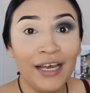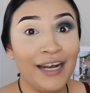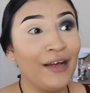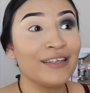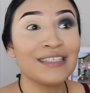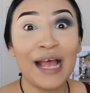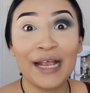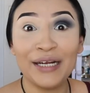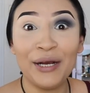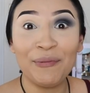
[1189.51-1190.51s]
And I was
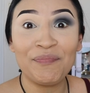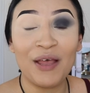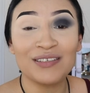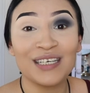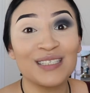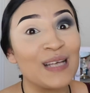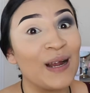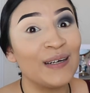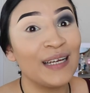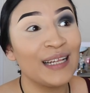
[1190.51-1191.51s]
like, nope. I was like,
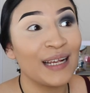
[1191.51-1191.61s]
sorry,